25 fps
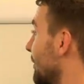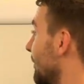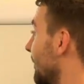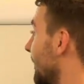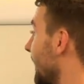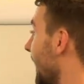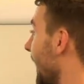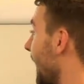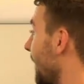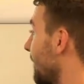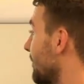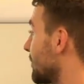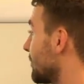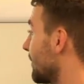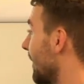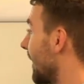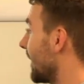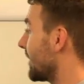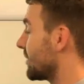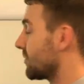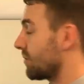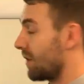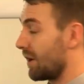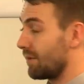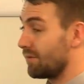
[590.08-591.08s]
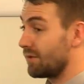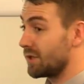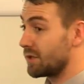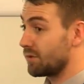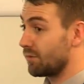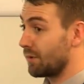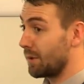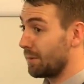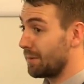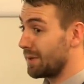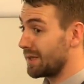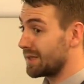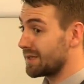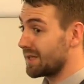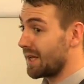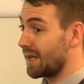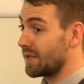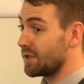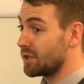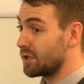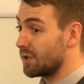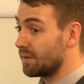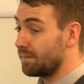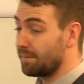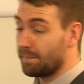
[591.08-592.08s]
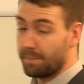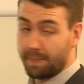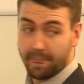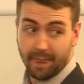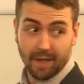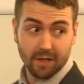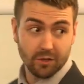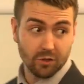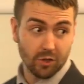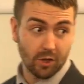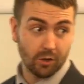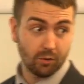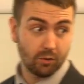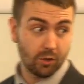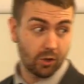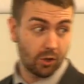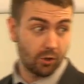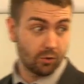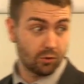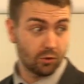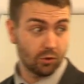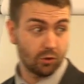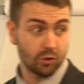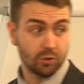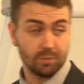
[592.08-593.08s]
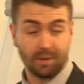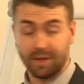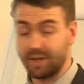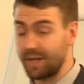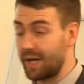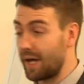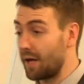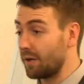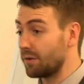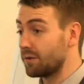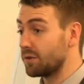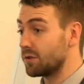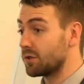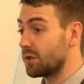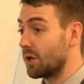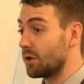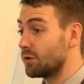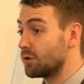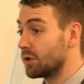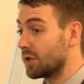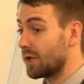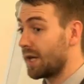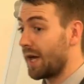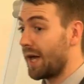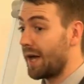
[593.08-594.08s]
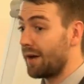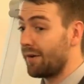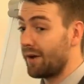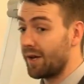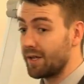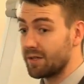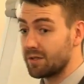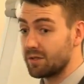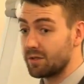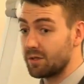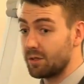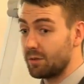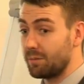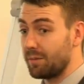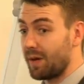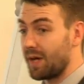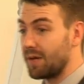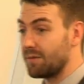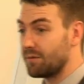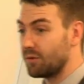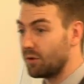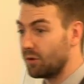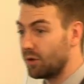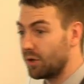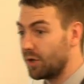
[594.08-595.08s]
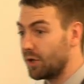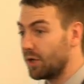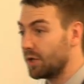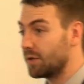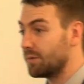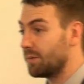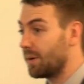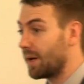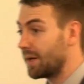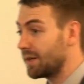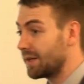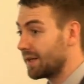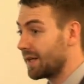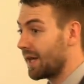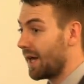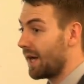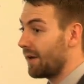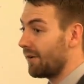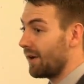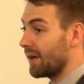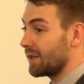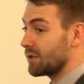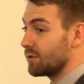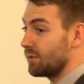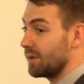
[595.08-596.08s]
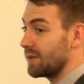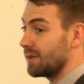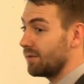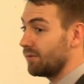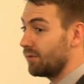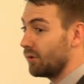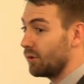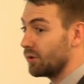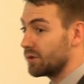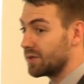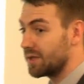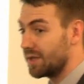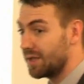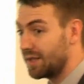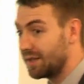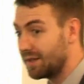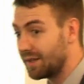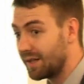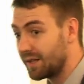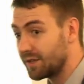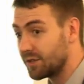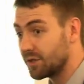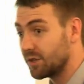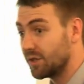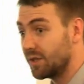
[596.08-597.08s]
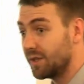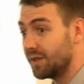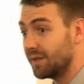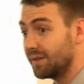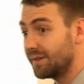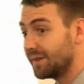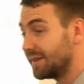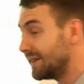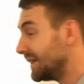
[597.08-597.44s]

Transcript: to you now as well is around vision rehabilitation. So Hugh talks about the Health and Social Care Act. You may have all heard about the Care Act 2014 last year.